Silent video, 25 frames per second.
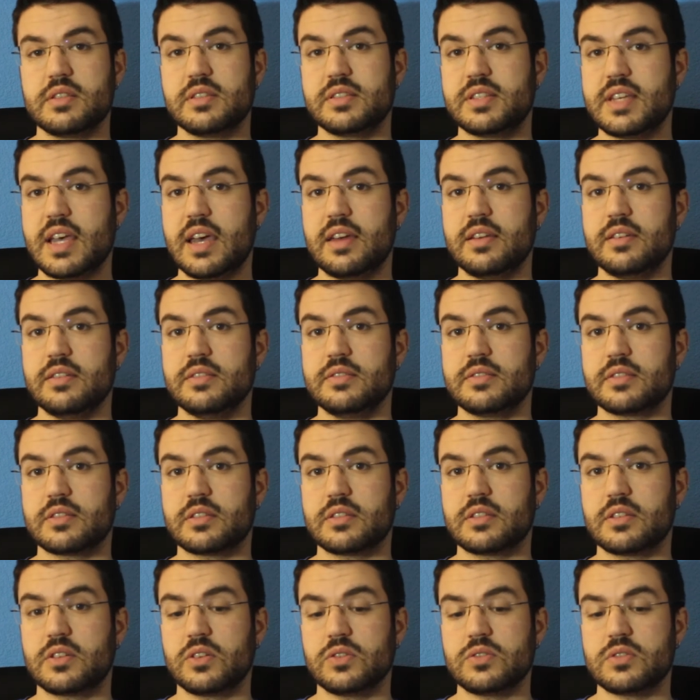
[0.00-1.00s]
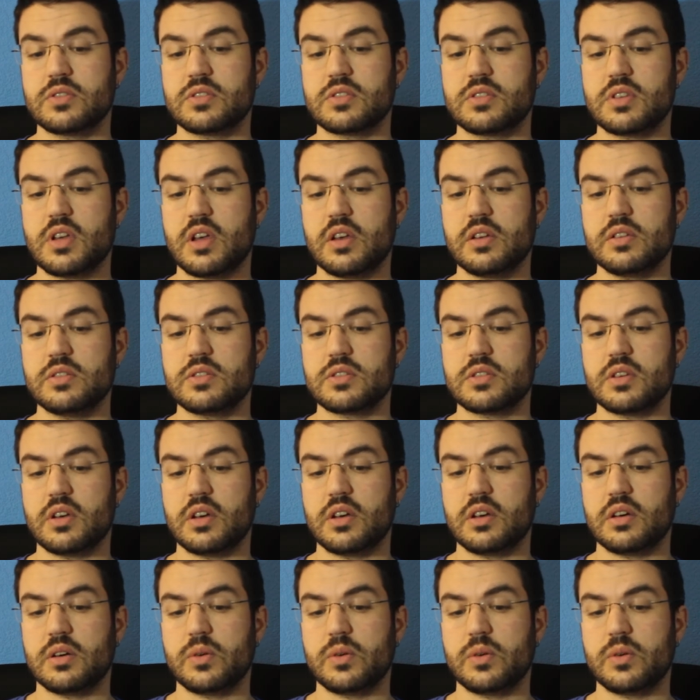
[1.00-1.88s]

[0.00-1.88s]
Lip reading: The tenor is concerned